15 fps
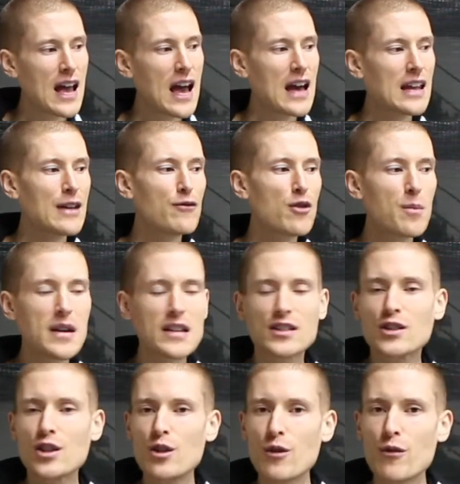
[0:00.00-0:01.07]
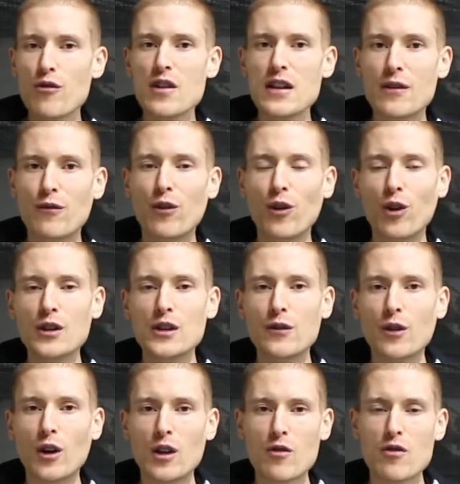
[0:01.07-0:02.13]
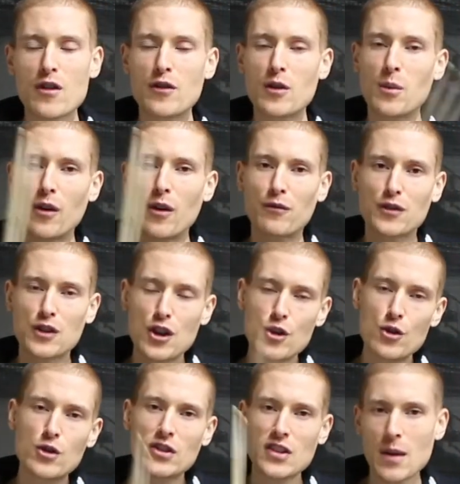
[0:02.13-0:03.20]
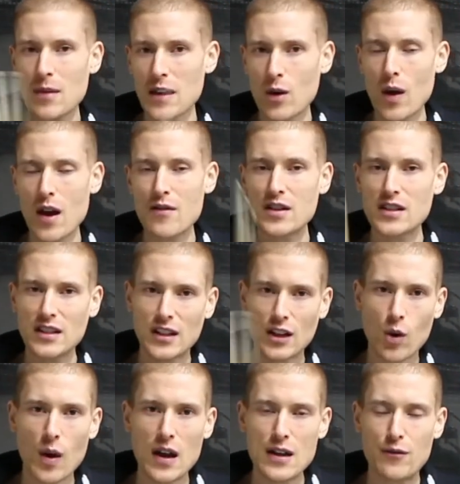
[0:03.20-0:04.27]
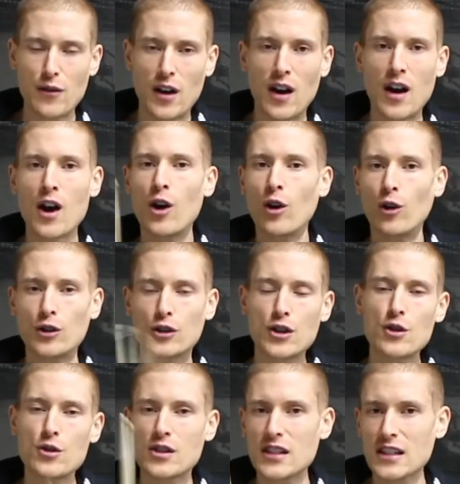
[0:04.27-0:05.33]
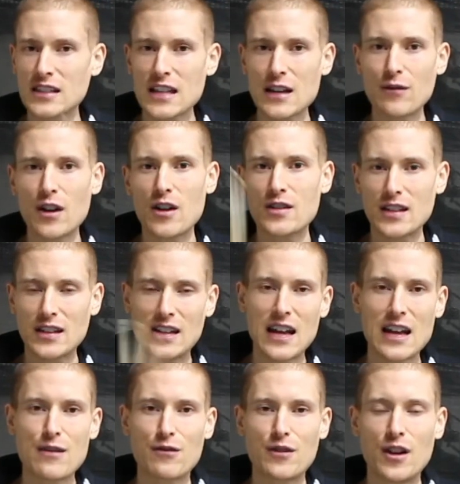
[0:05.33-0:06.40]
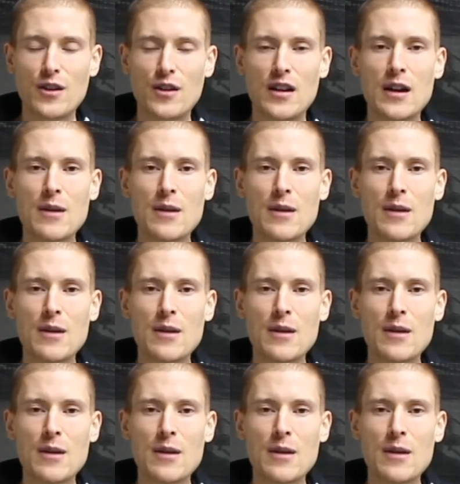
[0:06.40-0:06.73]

And then for beats 2, 3 and 4, you've got the rhythm of 2 semi-quavers and a quaver, or 2 16th notes and an 8th note.